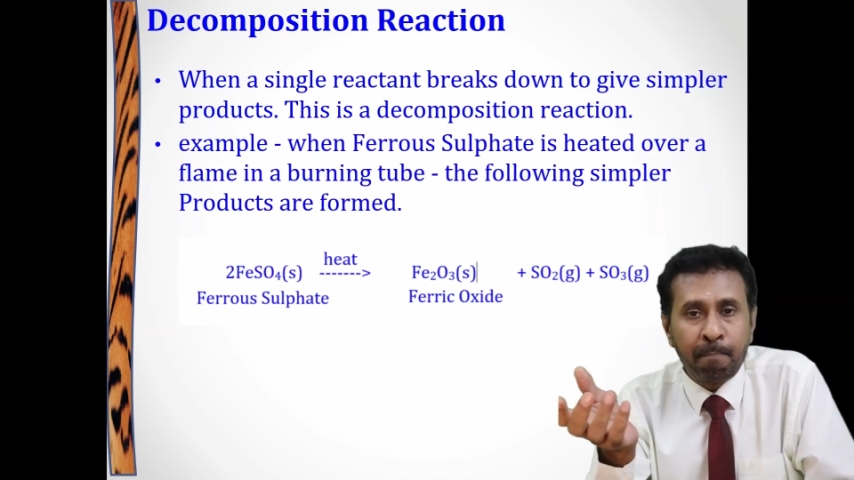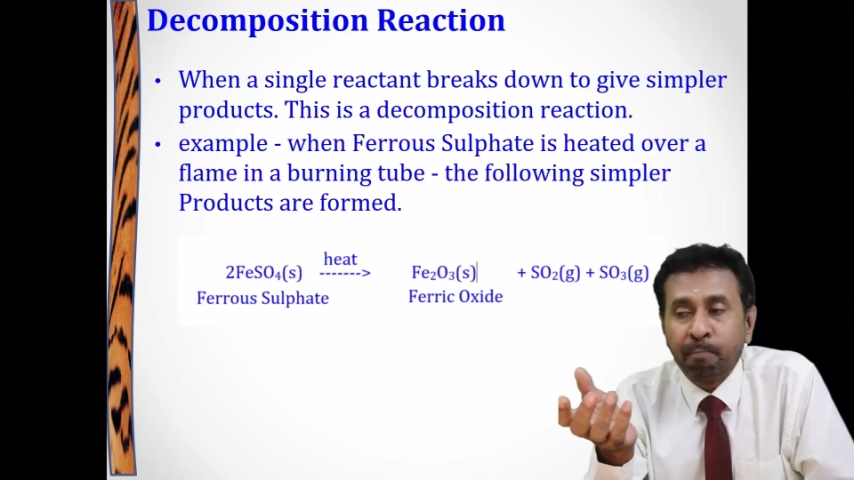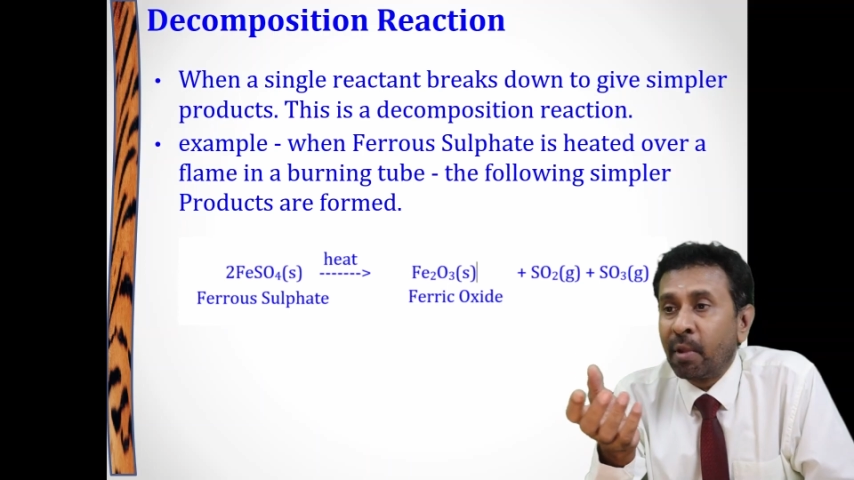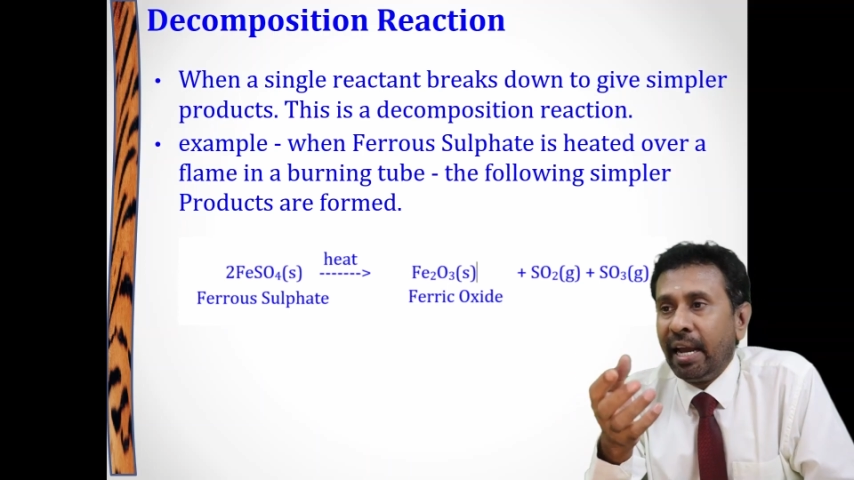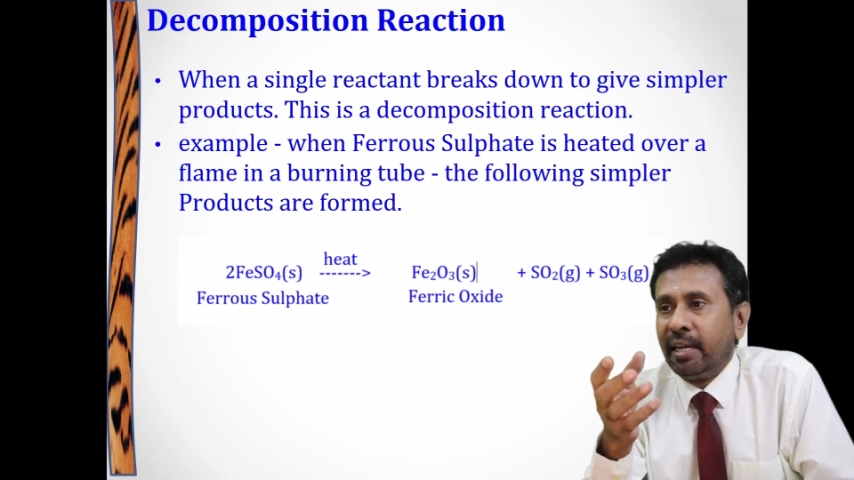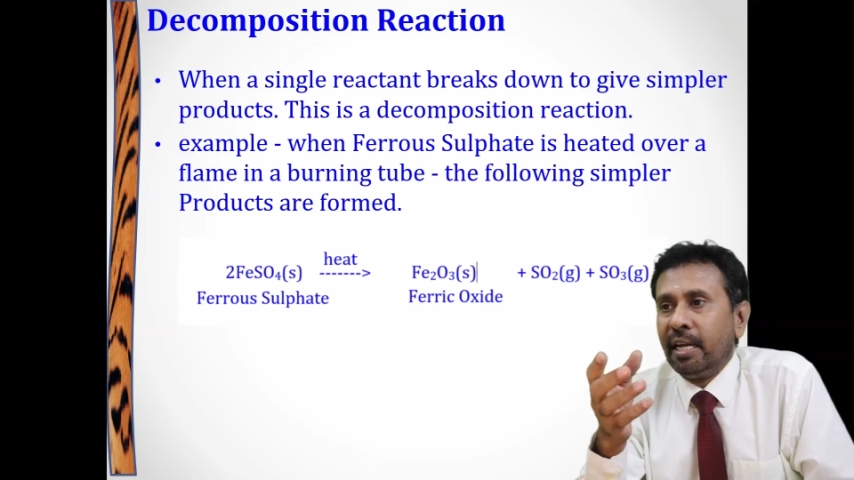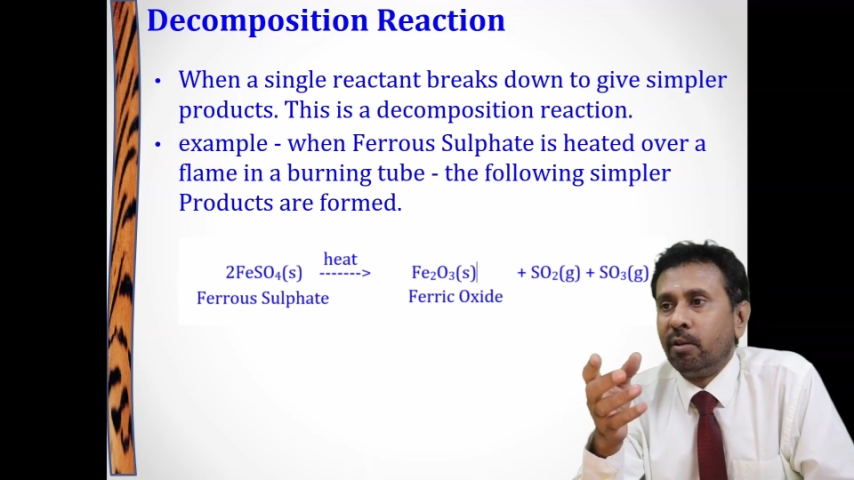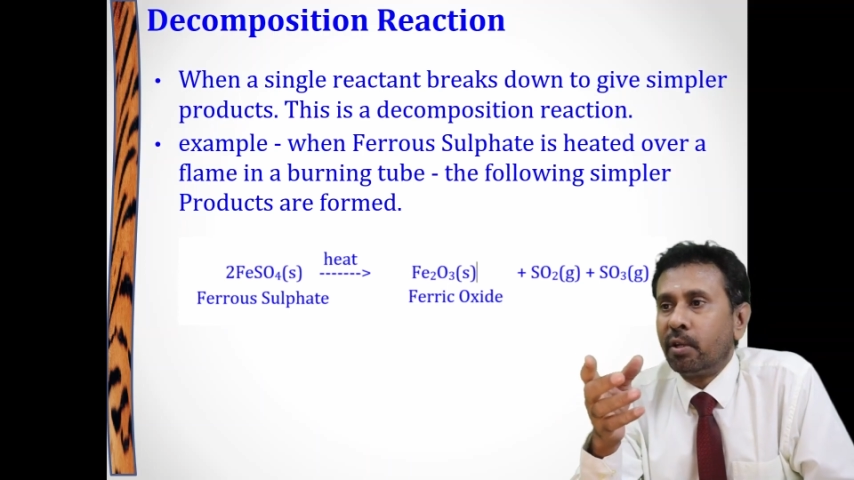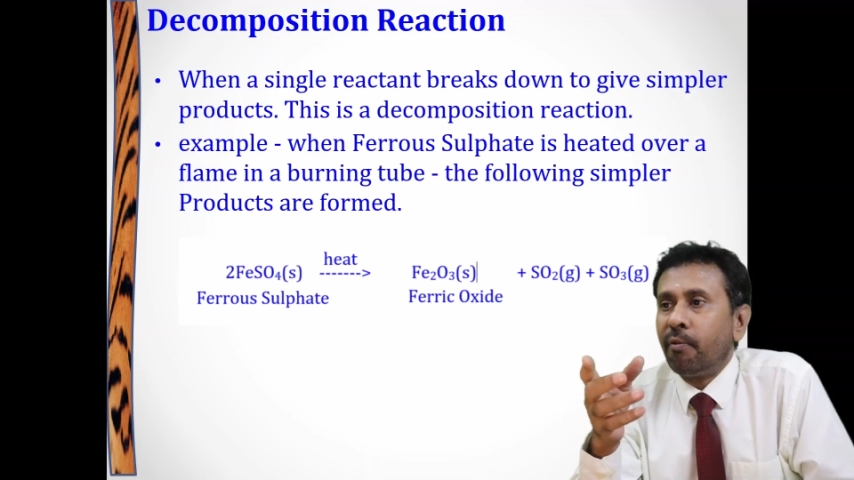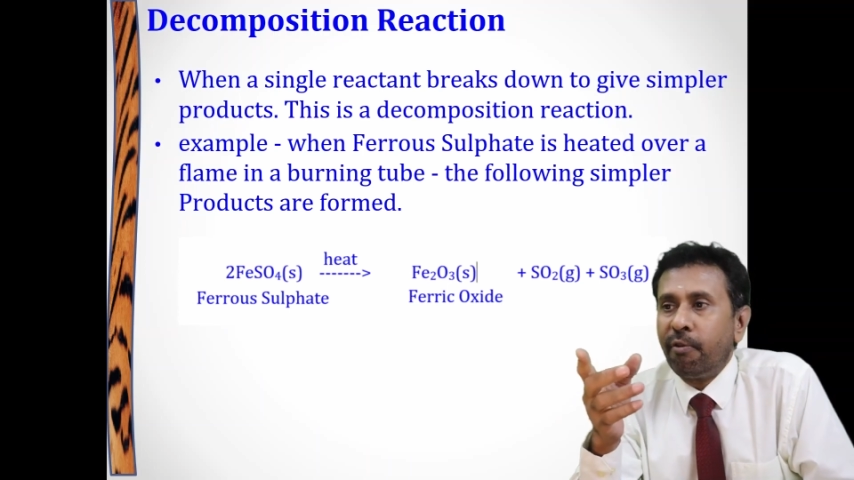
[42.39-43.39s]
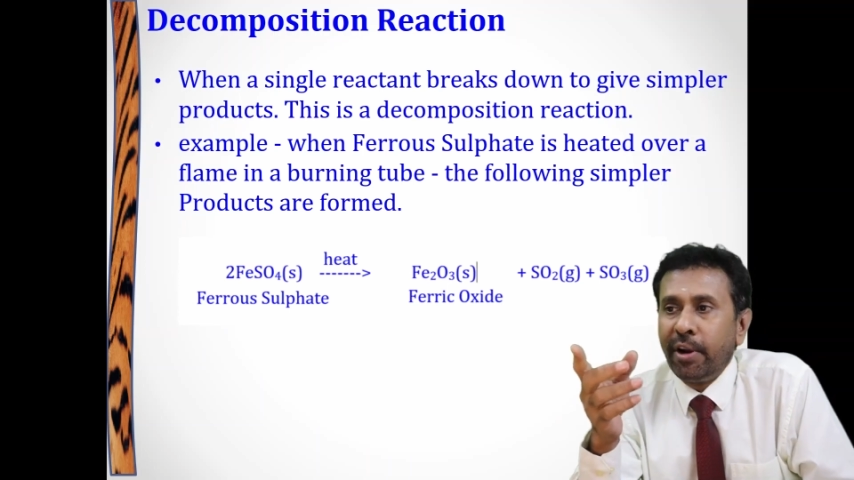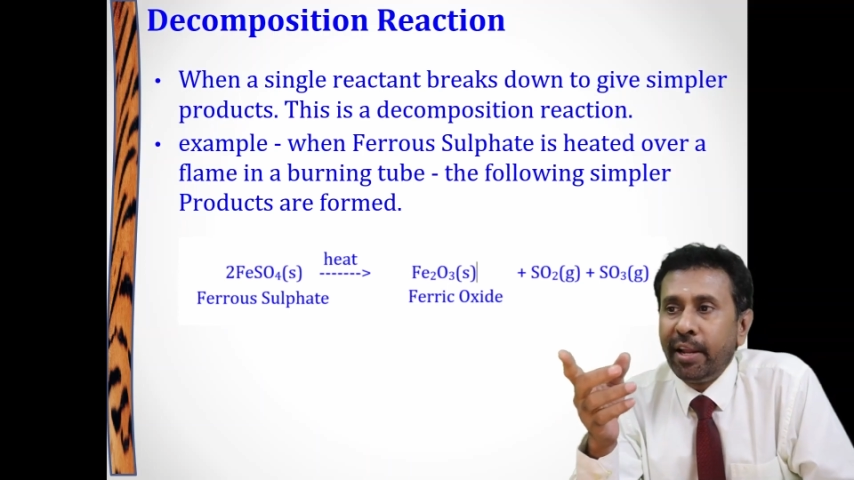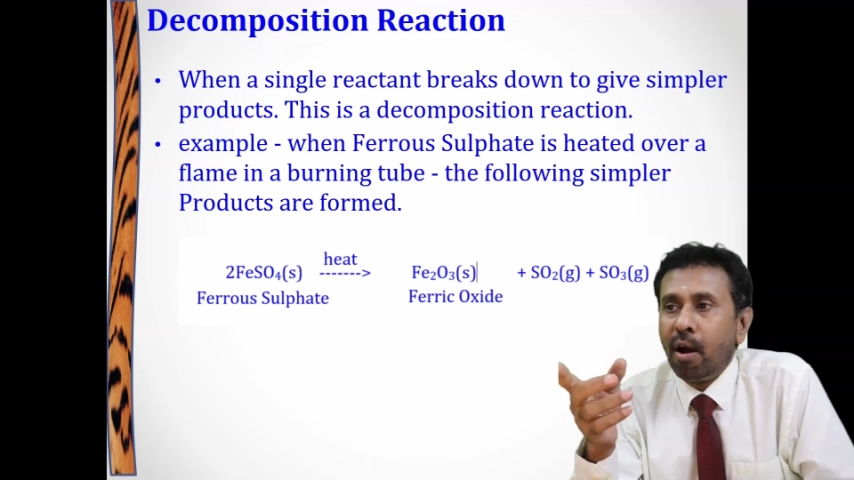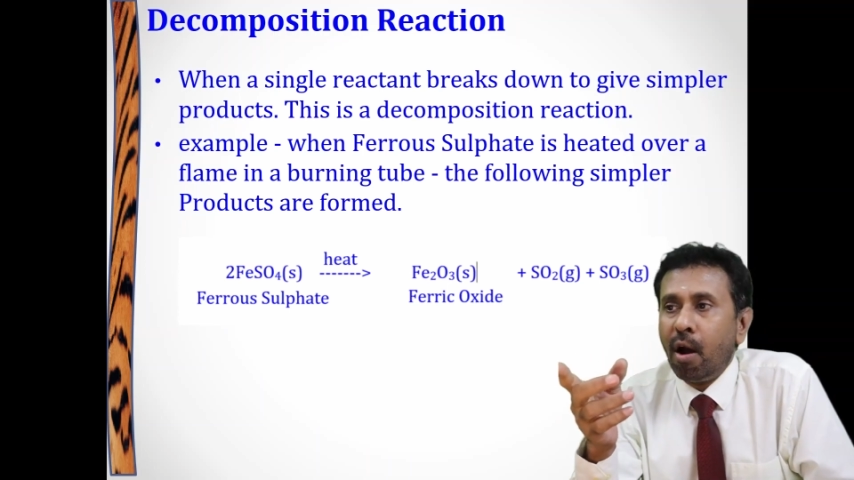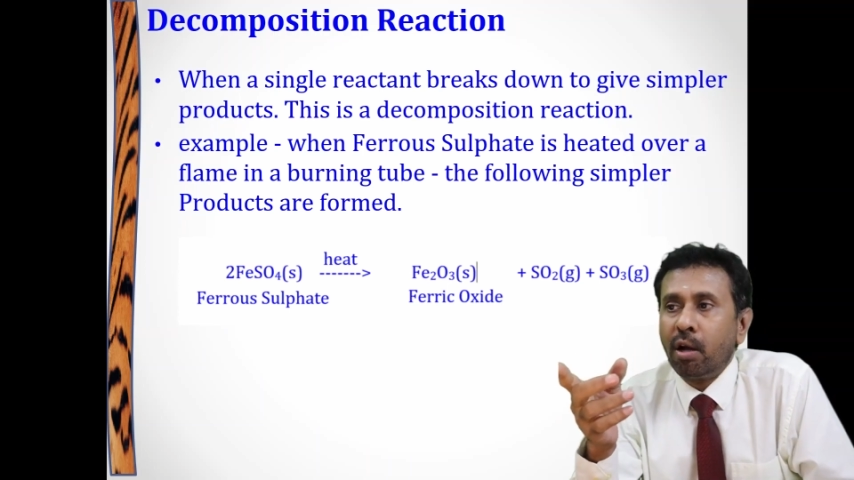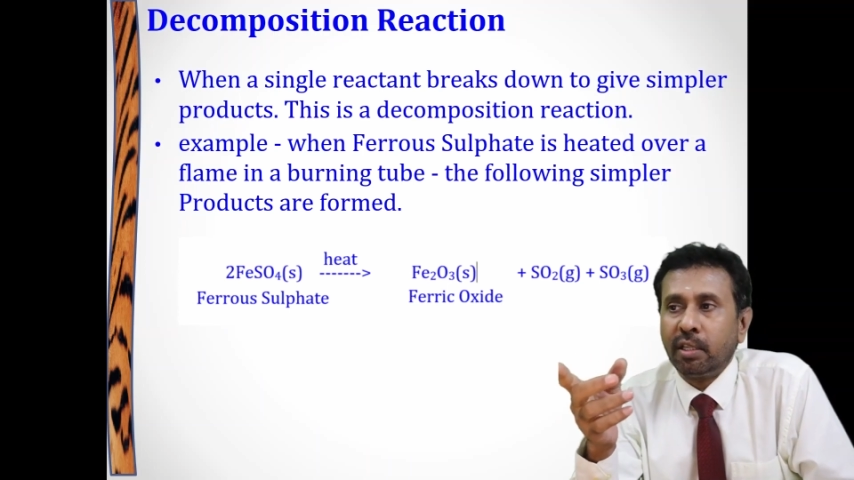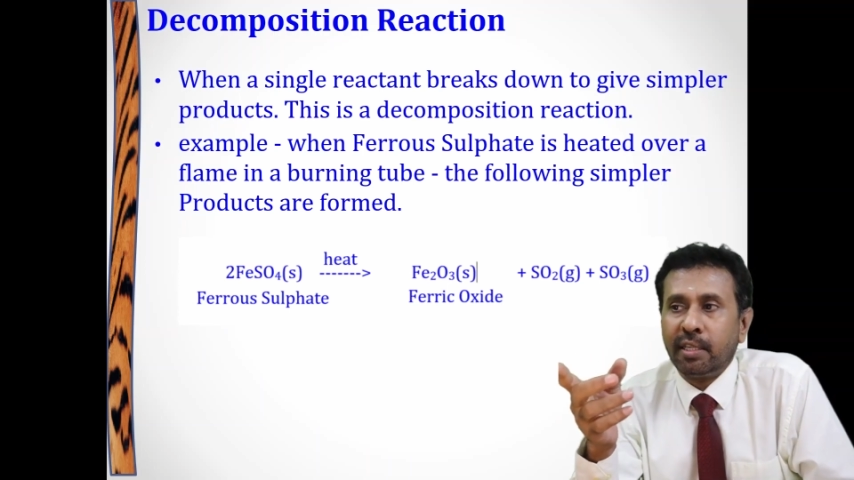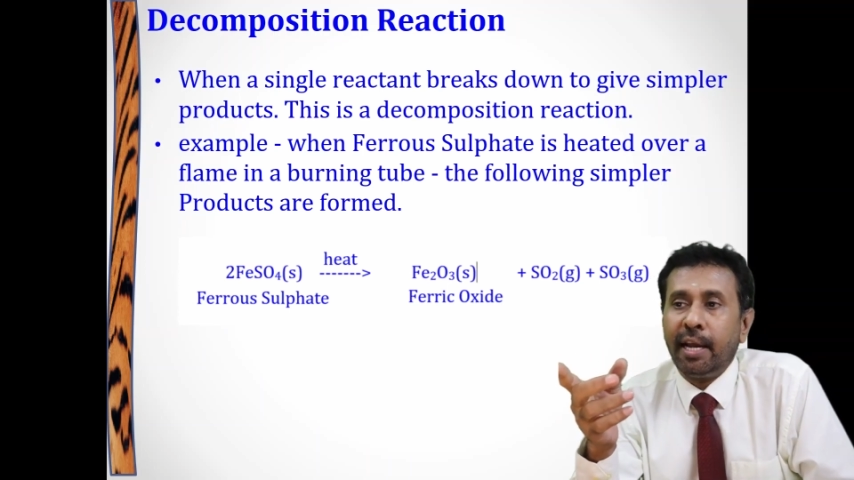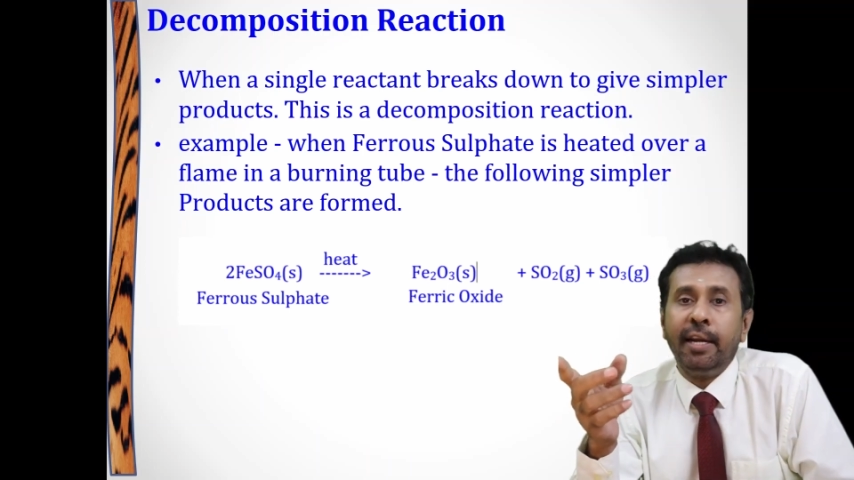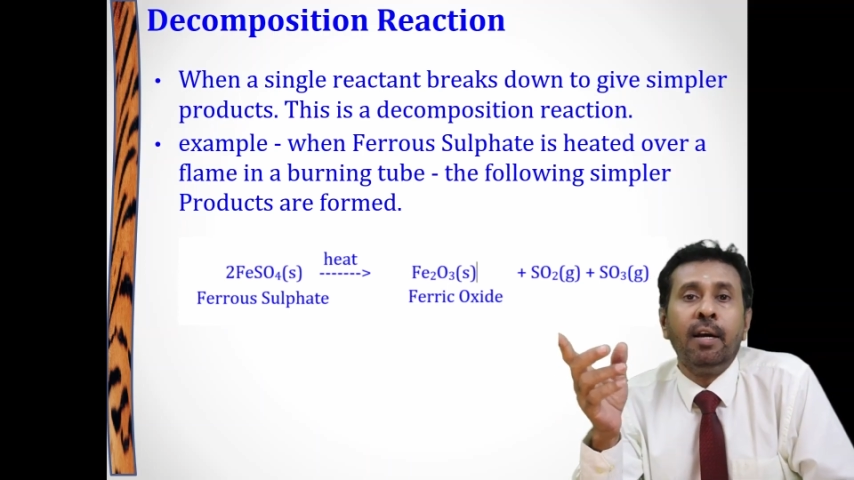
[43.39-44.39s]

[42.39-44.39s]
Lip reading: it gives ferric oxide,